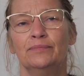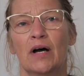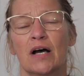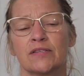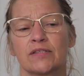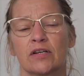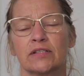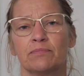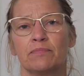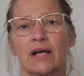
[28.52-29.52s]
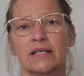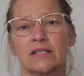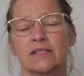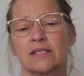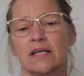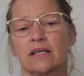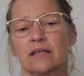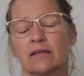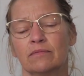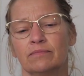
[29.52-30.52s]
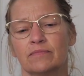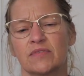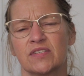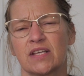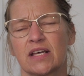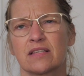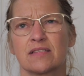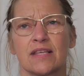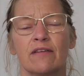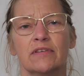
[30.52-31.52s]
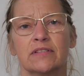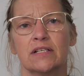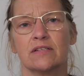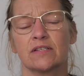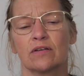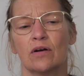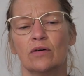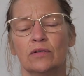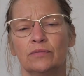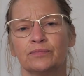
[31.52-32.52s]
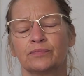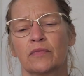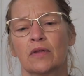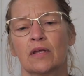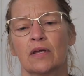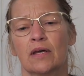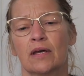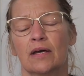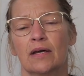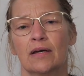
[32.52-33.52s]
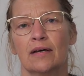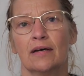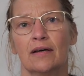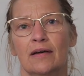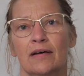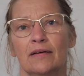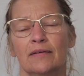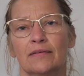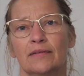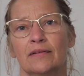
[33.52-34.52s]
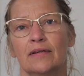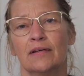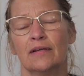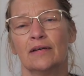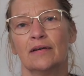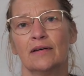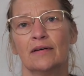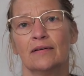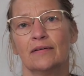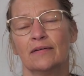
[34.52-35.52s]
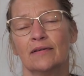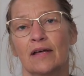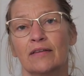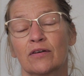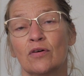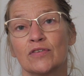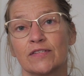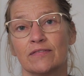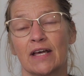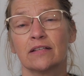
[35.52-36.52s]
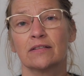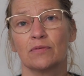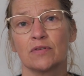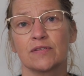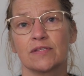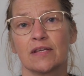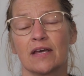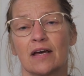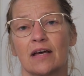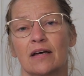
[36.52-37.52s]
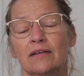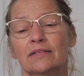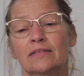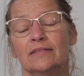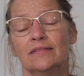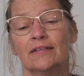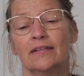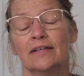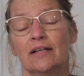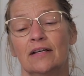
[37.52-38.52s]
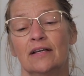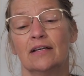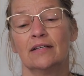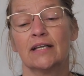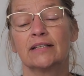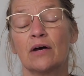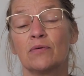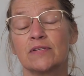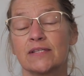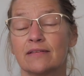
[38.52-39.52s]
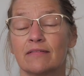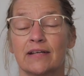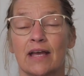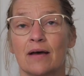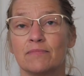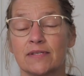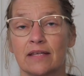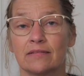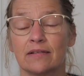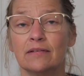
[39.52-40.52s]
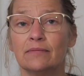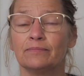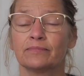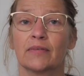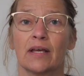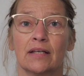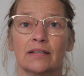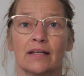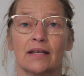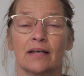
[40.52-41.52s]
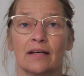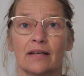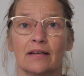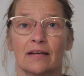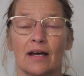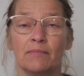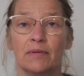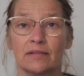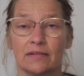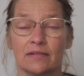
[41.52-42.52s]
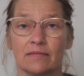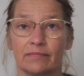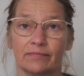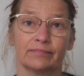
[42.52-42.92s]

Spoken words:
I started practicing 6-7 years ago. And the cause of that was that I was in a rehab center, and I've been